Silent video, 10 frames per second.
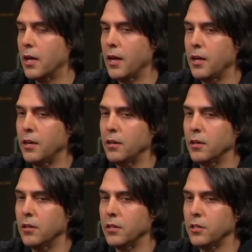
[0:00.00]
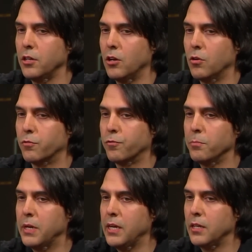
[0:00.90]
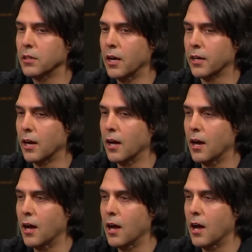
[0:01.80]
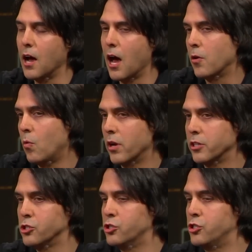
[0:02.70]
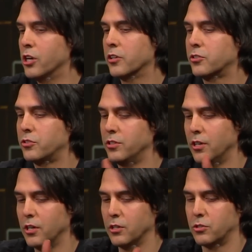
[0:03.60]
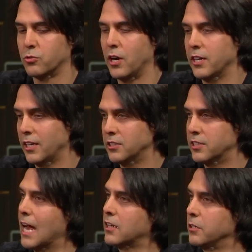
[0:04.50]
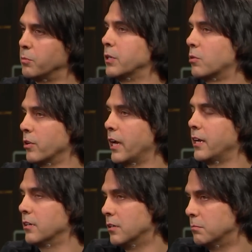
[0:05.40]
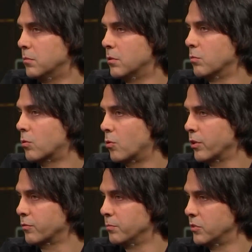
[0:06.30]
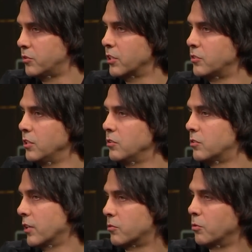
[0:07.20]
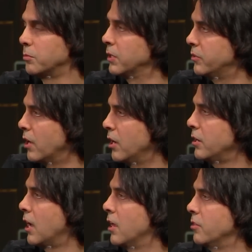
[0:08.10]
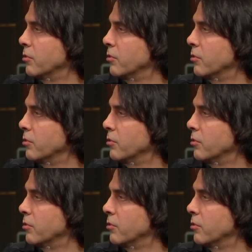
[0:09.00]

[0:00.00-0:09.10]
And you know, for me, like I, I don't want to just try and exactly recreate a, a, recording from the 60s that's already been done. Mm -hmm. I, mm-hmm.